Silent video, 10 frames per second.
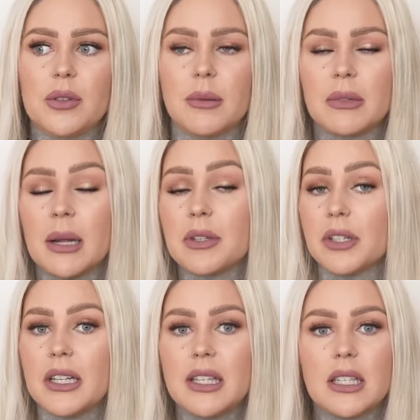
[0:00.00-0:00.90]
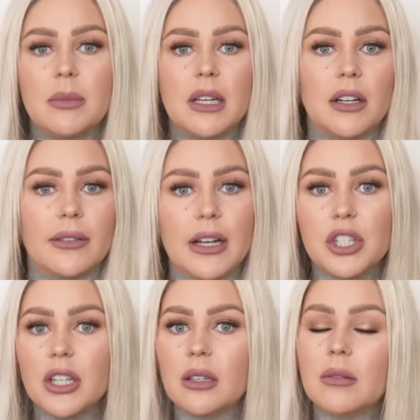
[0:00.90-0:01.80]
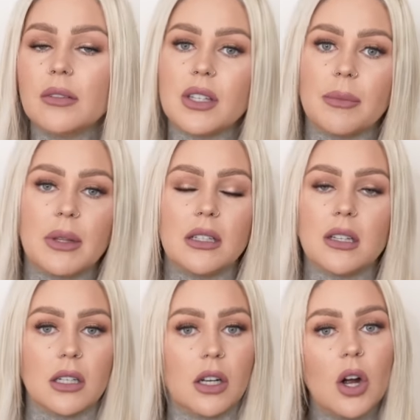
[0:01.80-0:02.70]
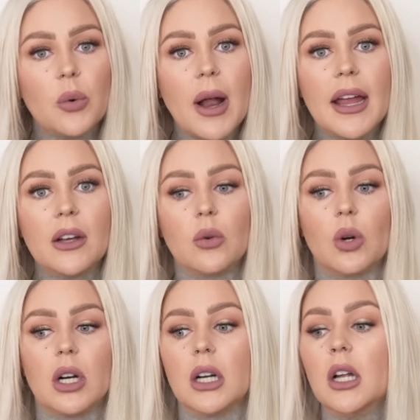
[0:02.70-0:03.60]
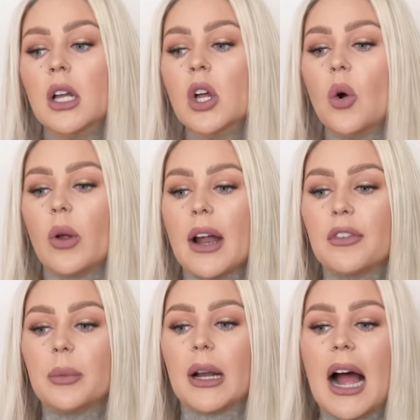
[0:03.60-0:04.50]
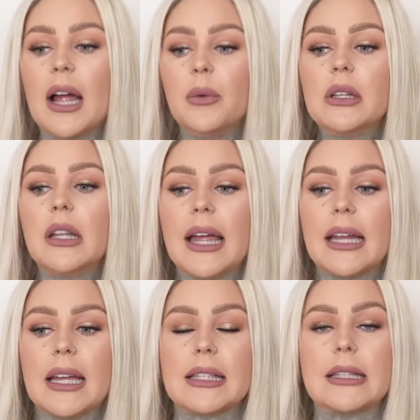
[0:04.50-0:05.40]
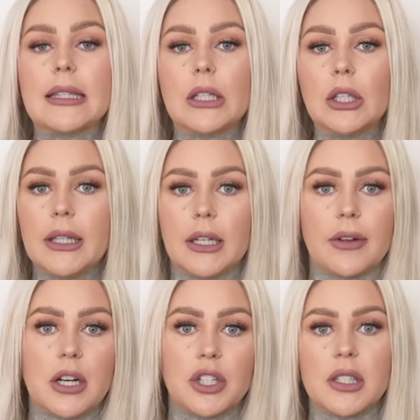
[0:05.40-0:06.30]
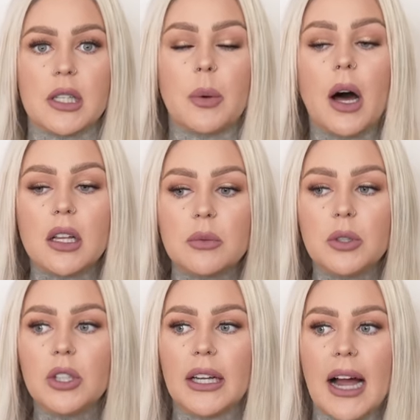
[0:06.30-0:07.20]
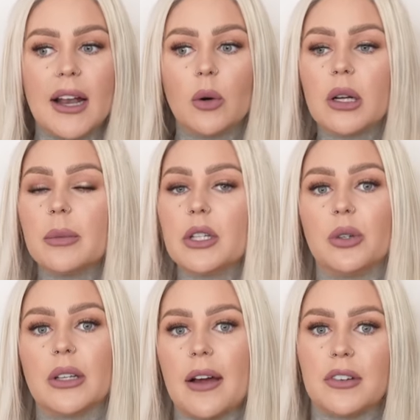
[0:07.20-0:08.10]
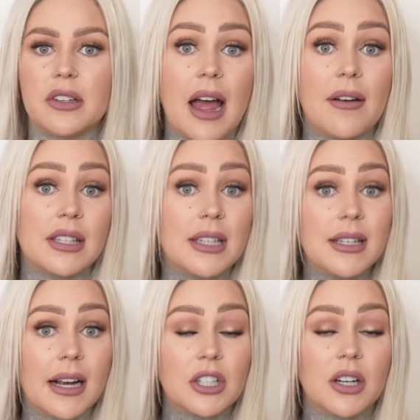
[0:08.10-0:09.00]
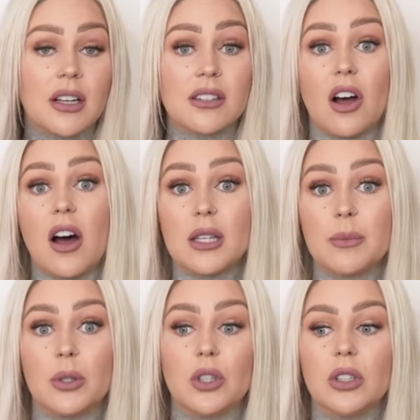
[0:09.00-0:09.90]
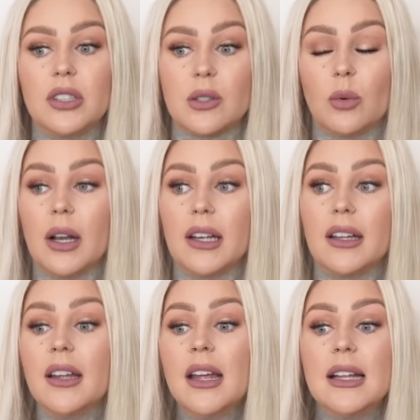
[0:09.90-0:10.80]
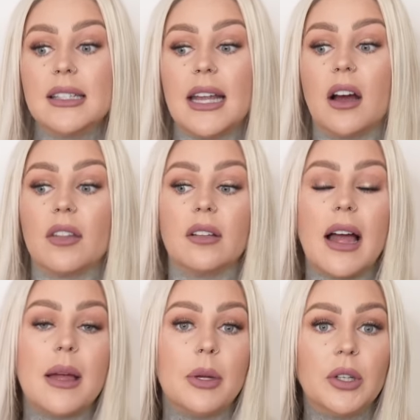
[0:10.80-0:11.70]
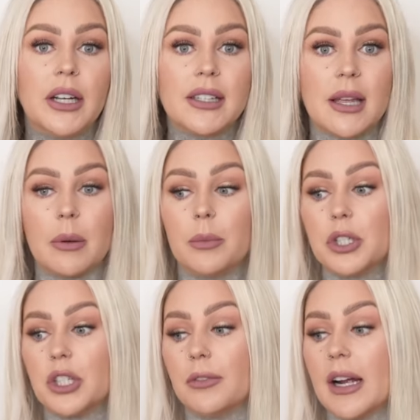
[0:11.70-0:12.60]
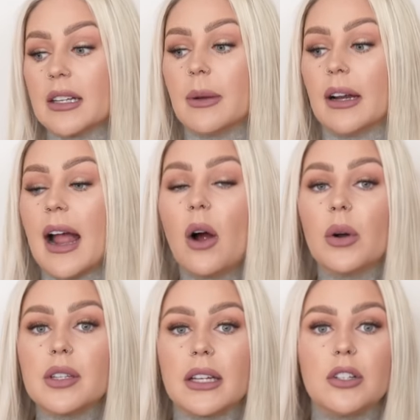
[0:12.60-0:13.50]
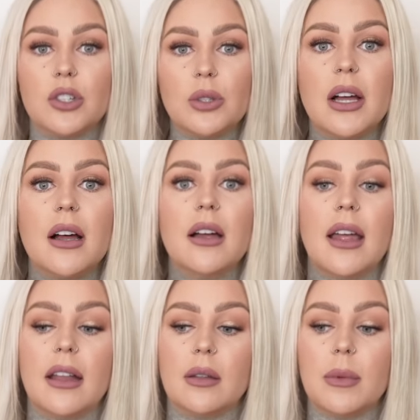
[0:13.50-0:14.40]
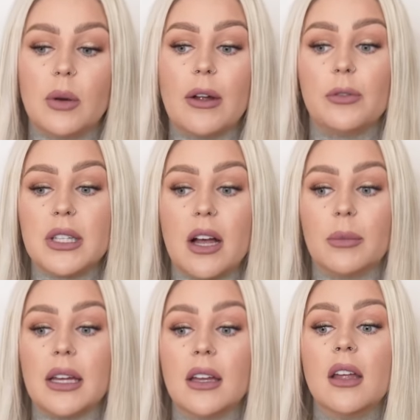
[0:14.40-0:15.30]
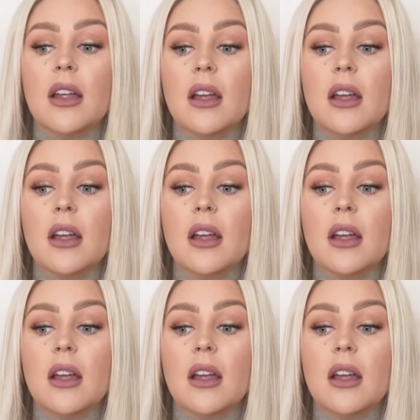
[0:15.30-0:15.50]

sometimes there needs to be intervention if something doesn't go right or whatever. But I would like as little interventions as possible. Like, I don't want to be told I have to have a C section because the hospital doesn't want to take on the liability because I've been pushing for X amount of hours. Like, a doula and the midwife will tell me,